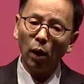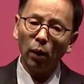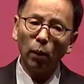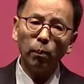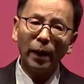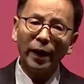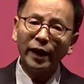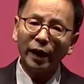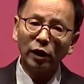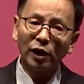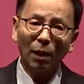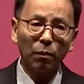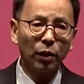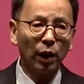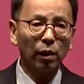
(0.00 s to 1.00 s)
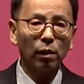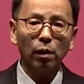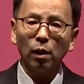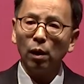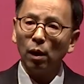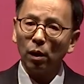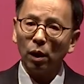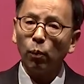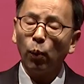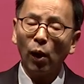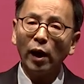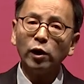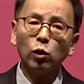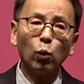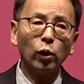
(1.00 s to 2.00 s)
making something, the
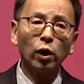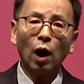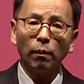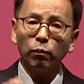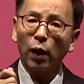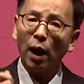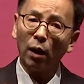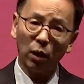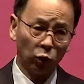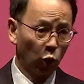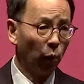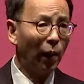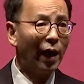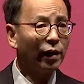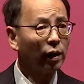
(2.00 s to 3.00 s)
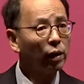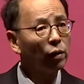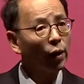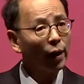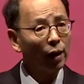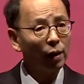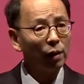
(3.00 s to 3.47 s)
price would come down dramatically.